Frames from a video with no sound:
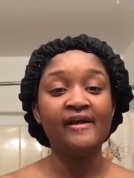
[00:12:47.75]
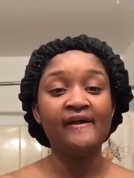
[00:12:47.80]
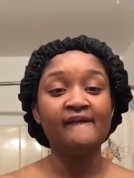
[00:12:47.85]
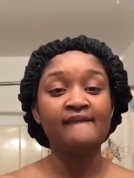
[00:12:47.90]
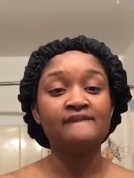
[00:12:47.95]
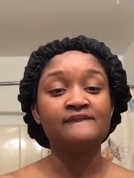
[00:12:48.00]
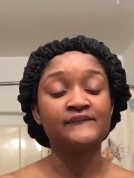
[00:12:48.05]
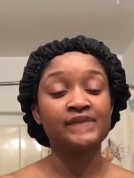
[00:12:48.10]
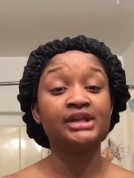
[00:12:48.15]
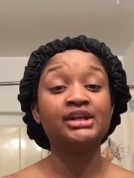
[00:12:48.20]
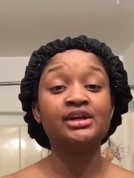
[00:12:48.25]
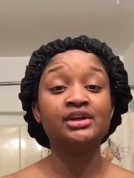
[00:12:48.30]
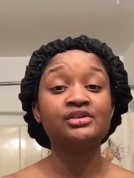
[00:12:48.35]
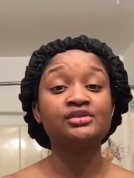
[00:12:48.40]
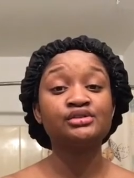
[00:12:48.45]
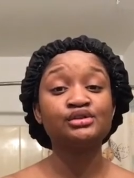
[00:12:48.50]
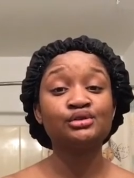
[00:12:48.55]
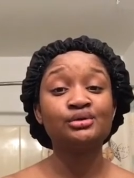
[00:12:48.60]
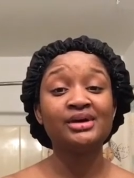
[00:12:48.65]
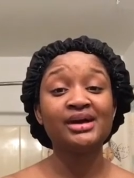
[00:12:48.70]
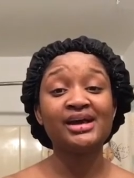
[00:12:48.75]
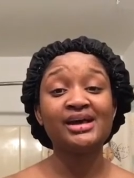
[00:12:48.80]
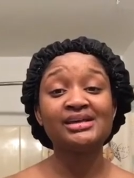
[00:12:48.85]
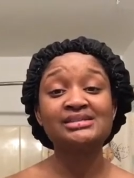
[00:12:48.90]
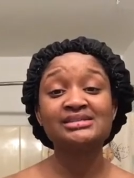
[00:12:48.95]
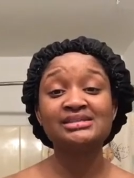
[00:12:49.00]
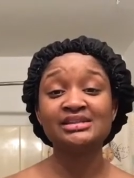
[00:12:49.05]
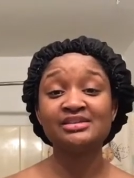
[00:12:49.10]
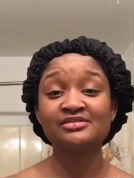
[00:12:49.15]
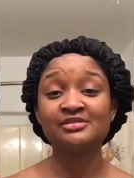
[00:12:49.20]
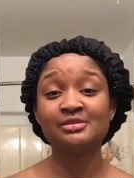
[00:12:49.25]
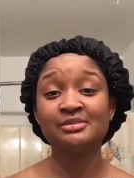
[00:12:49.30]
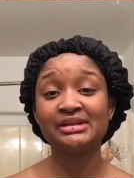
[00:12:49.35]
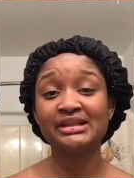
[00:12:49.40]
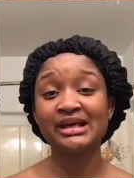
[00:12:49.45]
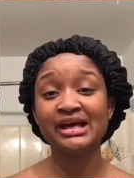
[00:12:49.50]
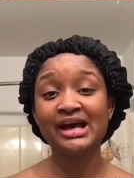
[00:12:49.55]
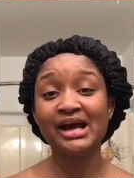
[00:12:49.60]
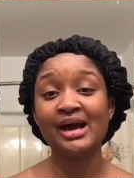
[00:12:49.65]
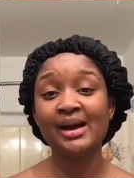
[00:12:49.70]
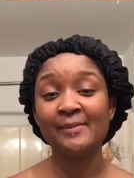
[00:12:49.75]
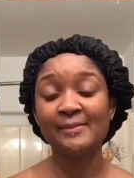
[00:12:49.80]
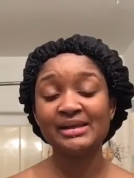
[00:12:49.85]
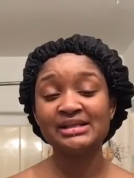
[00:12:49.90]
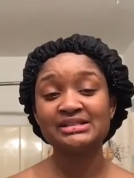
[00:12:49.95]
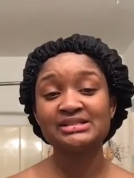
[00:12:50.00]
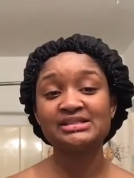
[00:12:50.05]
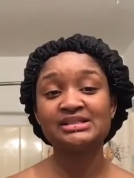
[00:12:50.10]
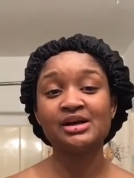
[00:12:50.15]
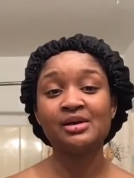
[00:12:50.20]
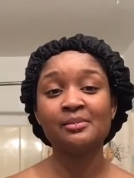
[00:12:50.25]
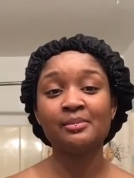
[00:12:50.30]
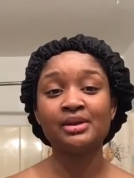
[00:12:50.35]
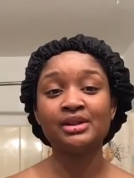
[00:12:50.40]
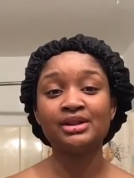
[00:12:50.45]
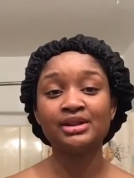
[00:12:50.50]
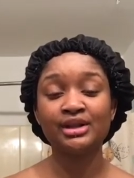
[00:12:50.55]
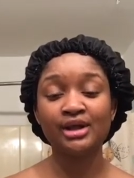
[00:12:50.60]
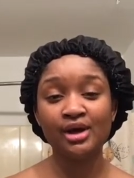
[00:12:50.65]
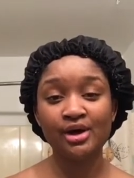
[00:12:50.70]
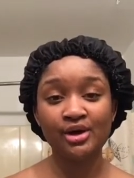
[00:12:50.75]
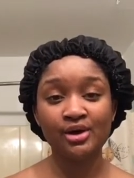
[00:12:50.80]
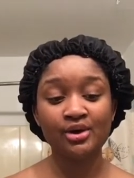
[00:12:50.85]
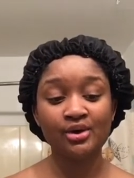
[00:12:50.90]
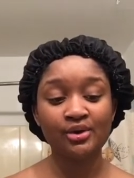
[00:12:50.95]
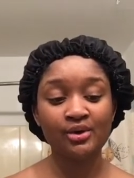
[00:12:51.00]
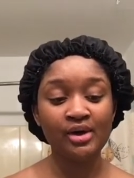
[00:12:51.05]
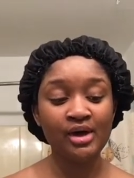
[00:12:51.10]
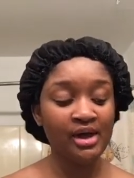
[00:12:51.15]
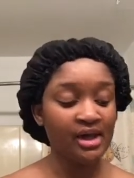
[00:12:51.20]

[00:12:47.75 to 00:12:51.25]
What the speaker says: video requests, leave them in the comments down below.